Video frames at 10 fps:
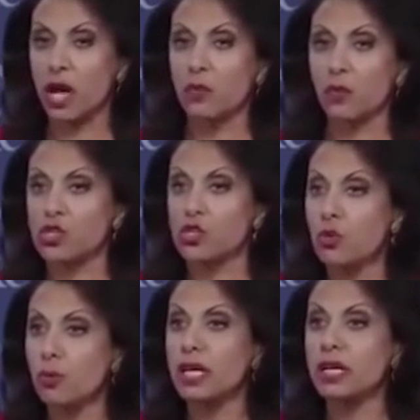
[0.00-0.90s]
and were
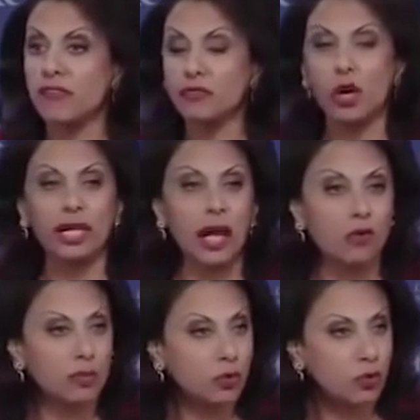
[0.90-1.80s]
stupid enough to allow
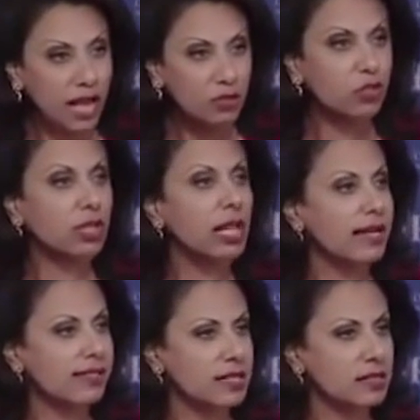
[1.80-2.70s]
them to
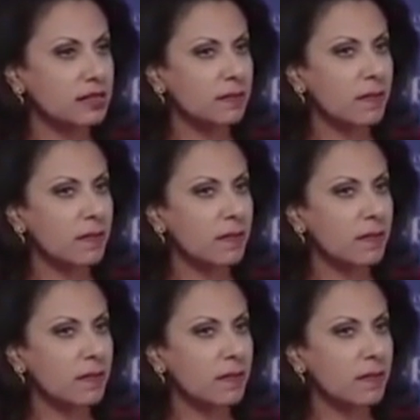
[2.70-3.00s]
nationalize it.